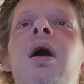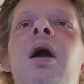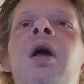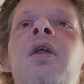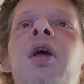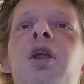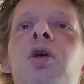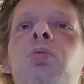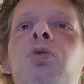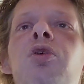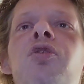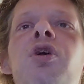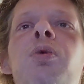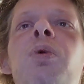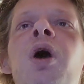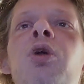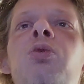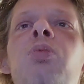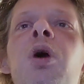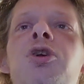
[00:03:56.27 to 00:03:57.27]
Another movie
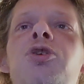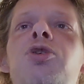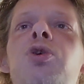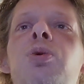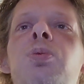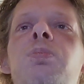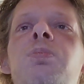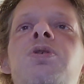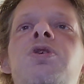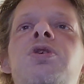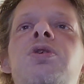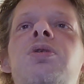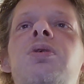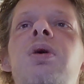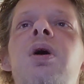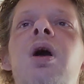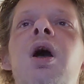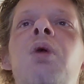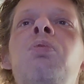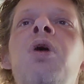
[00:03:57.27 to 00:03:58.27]
about mushrooms,
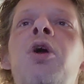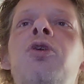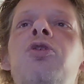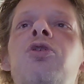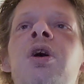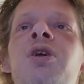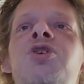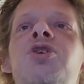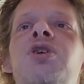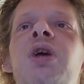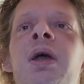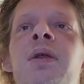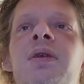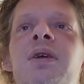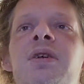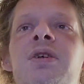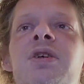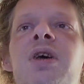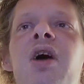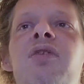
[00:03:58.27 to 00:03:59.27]
about
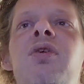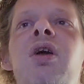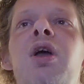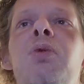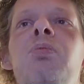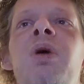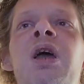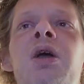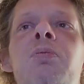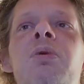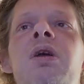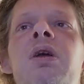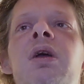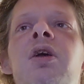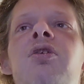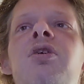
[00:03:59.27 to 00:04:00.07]
transgenders having a baby,